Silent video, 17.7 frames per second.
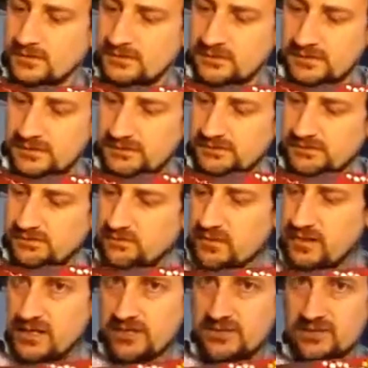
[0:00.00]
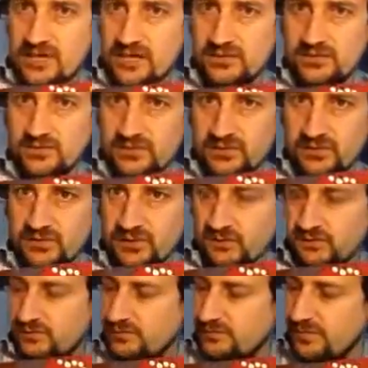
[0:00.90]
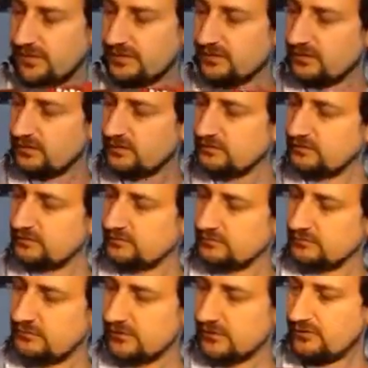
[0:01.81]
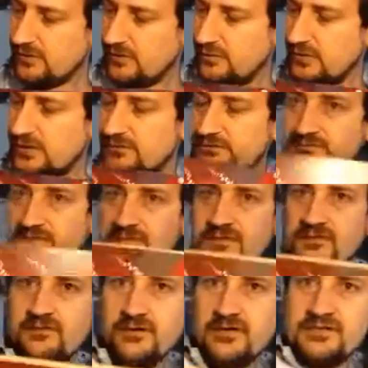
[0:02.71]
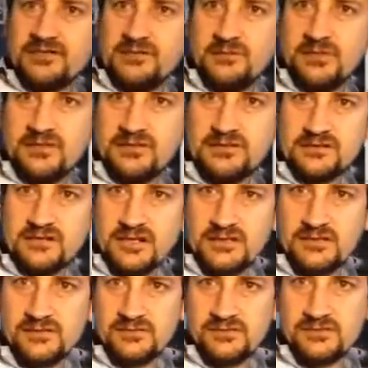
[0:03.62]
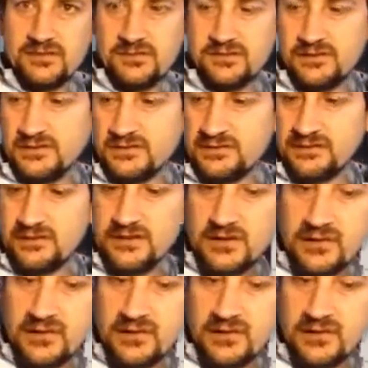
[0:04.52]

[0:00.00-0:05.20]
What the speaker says: So this is one I tried also doing with metal, a bit of rubber. Very similar design to Tony's